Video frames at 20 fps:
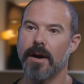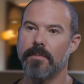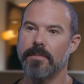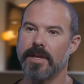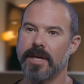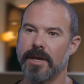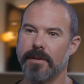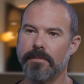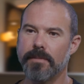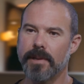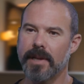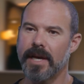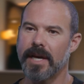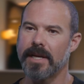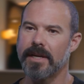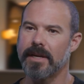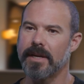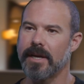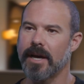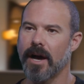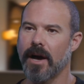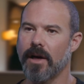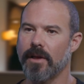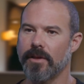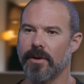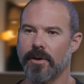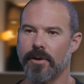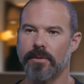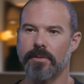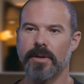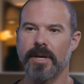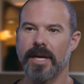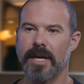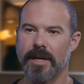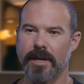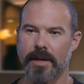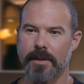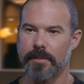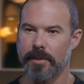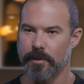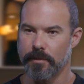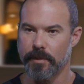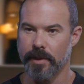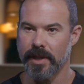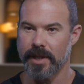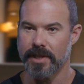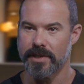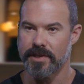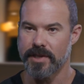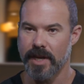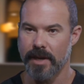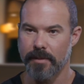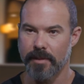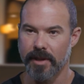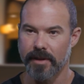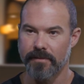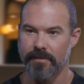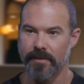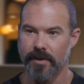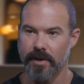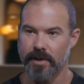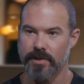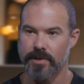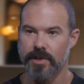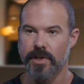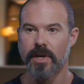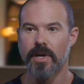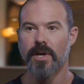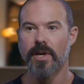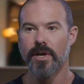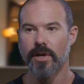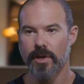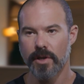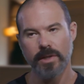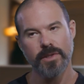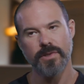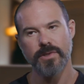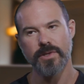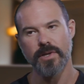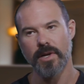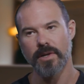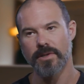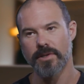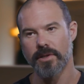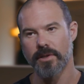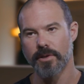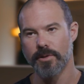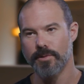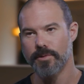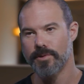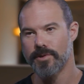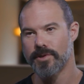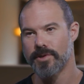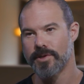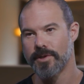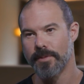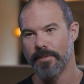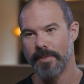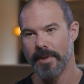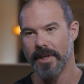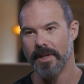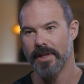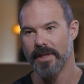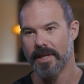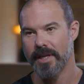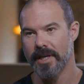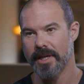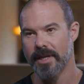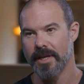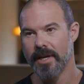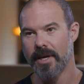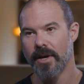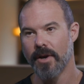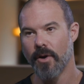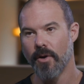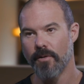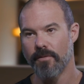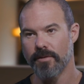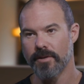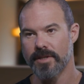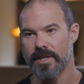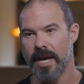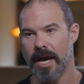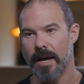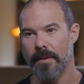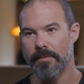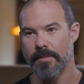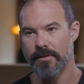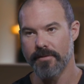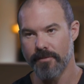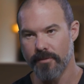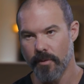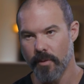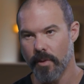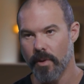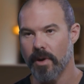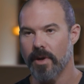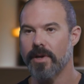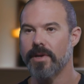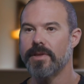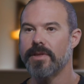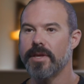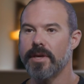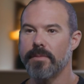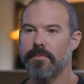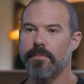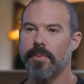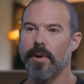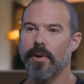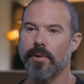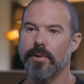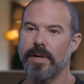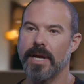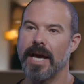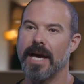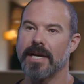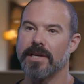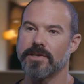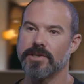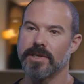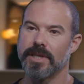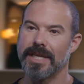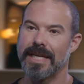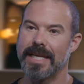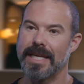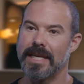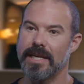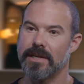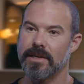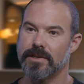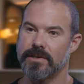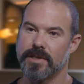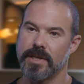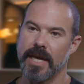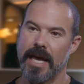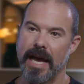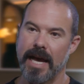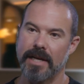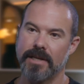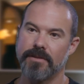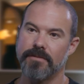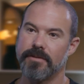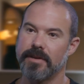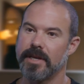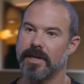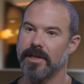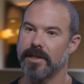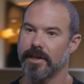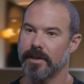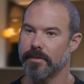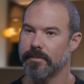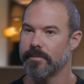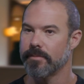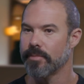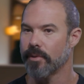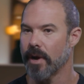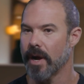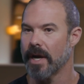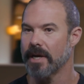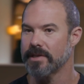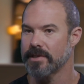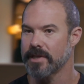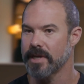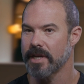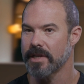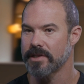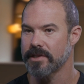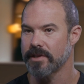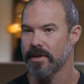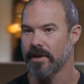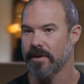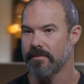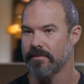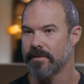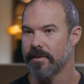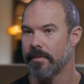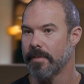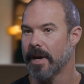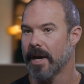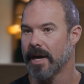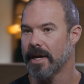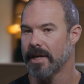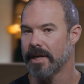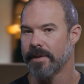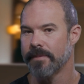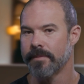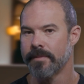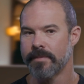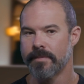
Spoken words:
the implant, although it can be really stable at first, could start to lose stability over time before the bone actually heals, the active healing process of the body.